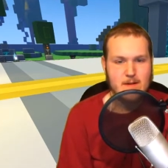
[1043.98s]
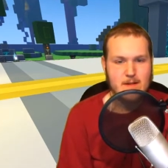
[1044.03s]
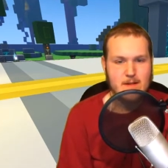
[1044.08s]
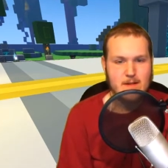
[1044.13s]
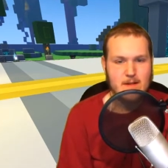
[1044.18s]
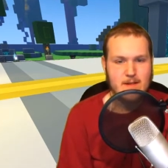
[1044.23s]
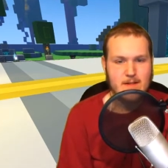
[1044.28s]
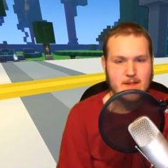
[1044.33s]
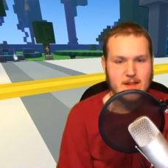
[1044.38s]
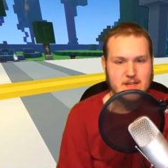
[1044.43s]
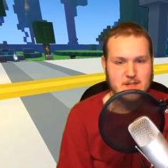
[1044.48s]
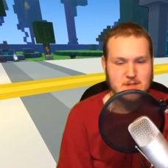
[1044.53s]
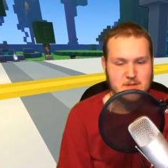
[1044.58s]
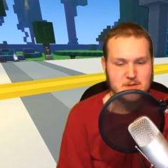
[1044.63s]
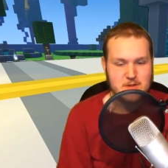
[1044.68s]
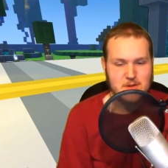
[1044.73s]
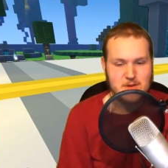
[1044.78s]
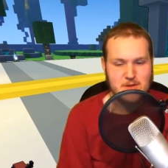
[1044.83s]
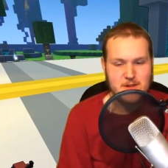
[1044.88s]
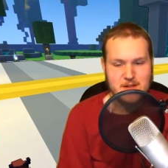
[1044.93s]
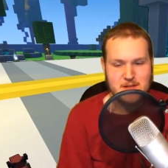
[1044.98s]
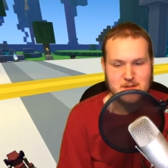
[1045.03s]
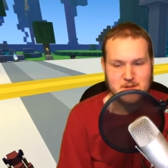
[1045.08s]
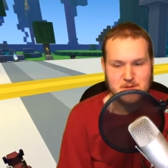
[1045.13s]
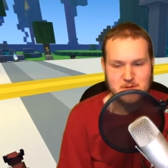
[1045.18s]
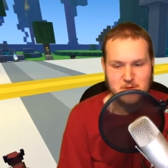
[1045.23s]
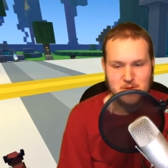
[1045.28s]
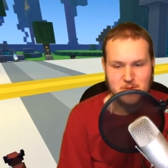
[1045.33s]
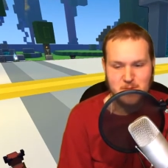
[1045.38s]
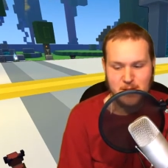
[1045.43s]
That's true. That's
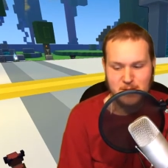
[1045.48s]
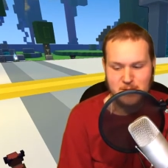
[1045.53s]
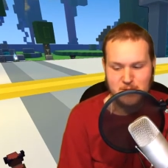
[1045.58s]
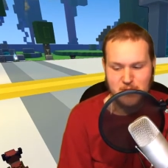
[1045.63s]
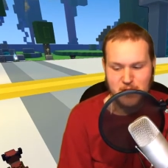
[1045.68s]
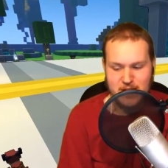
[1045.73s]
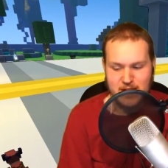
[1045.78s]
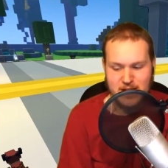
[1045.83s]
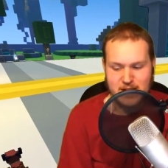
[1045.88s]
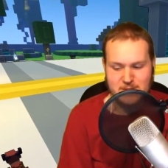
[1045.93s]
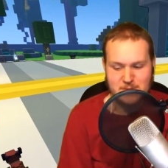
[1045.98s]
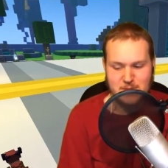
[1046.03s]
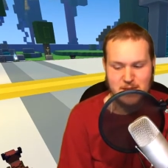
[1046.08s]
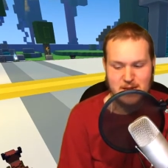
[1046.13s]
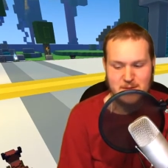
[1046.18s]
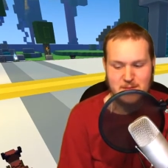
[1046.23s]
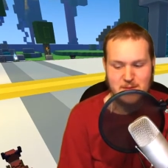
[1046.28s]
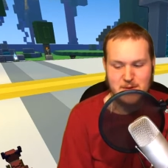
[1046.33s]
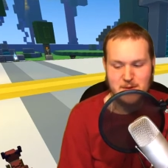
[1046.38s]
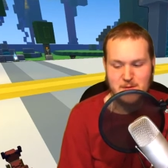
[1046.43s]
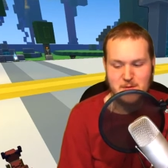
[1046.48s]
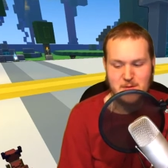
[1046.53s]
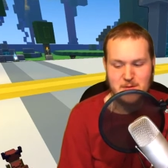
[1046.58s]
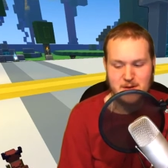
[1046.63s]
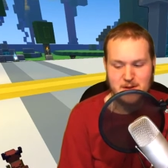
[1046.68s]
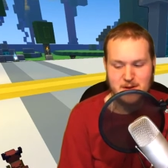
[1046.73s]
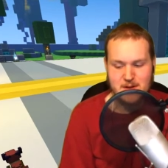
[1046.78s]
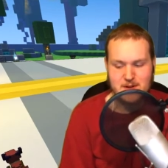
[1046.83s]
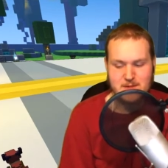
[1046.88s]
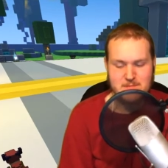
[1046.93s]
true. But I'm trying not to blame you.
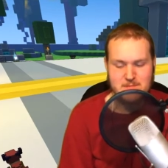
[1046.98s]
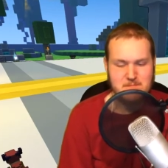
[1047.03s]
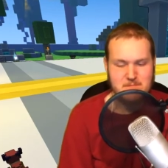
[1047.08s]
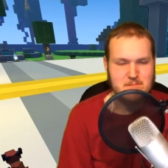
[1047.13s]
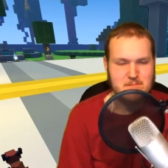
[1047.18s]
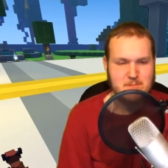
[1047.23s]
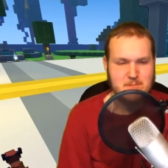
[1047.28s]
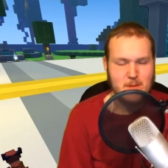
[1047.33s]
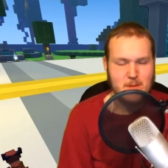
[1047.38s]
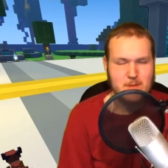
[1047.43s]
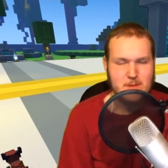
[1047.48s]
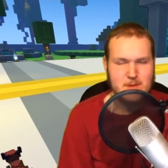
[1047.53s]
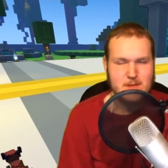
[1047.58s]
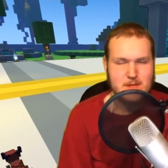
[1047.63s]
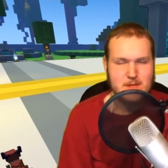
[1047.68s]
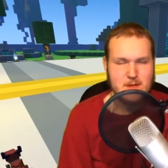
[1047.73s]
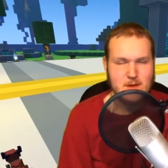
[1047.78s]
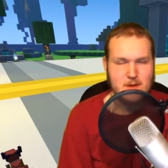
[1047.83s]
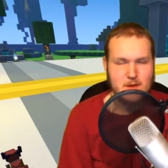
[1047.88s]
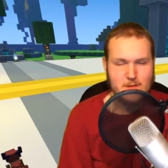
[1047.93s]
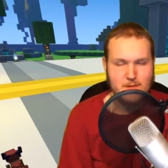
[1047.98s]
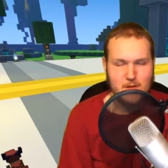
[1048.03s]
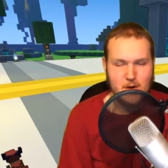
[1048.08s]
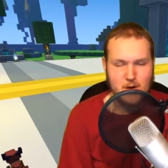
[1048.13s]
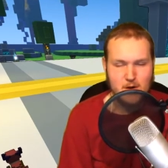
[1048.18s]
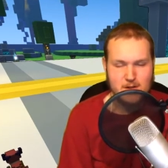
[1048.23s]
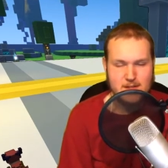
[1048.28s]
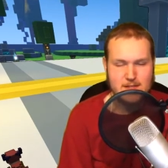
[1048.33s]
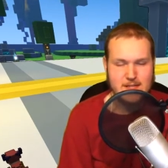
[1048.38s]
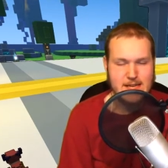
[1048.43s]
Bubbles, it's not your fault.
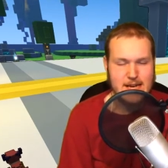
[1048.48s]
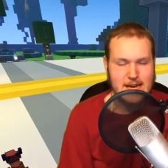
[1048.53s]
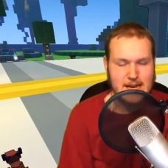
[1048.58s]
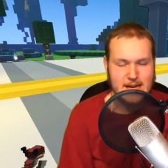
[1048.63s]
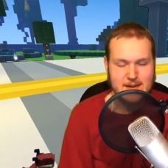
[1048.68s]
Dang it.